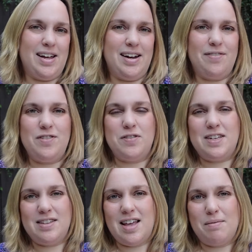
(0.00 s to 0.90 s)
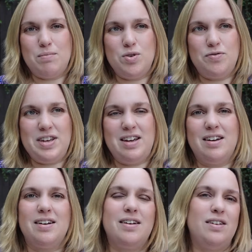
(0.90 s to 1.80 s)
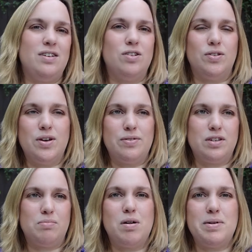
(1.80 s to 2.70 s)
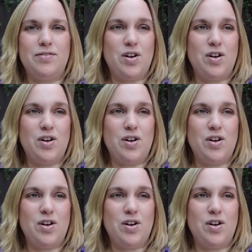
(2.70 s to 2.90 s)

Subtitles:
And if you've seen that movie, you'll know this moment.